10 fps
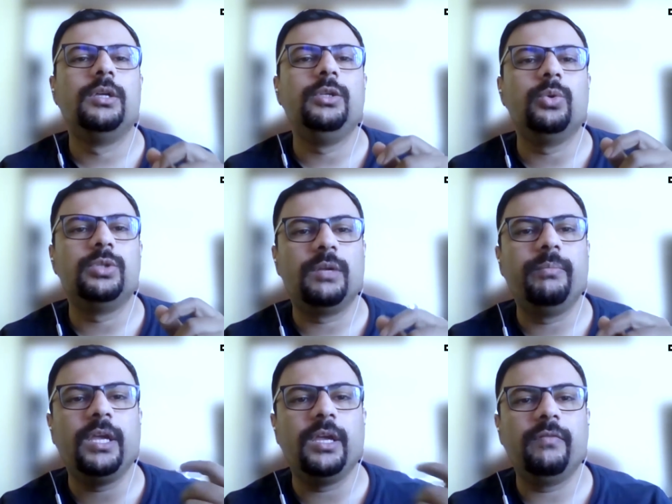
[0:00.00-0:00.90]
user
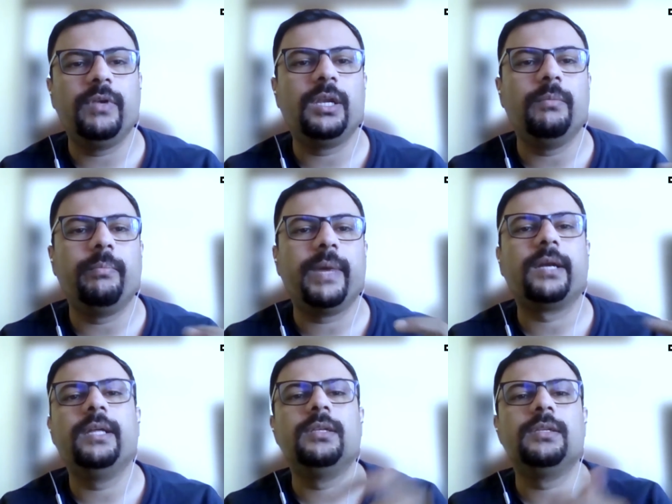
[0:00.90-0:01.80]
behavior
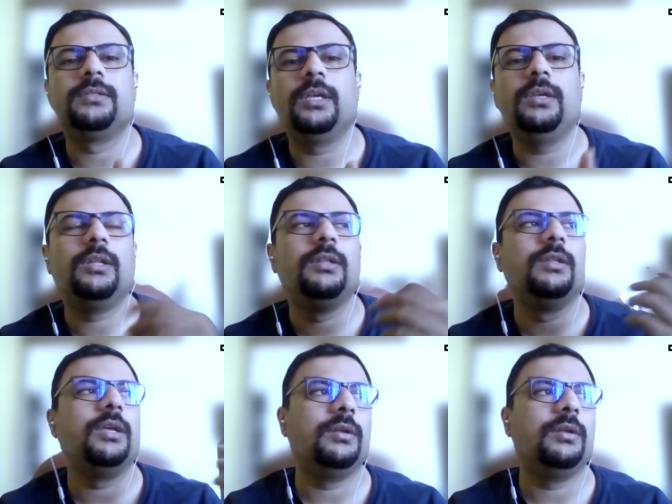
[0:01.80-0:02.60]
impacting this thing in